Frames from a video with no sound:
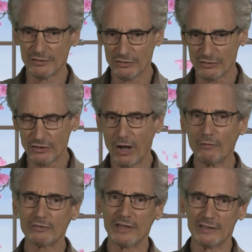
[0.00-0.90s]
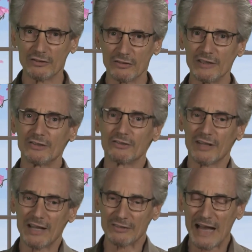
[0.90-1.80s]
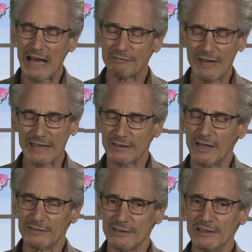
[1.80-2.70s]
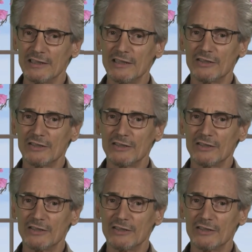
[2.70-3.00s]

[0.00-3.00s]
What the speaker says: It's soft and it has a high fat content.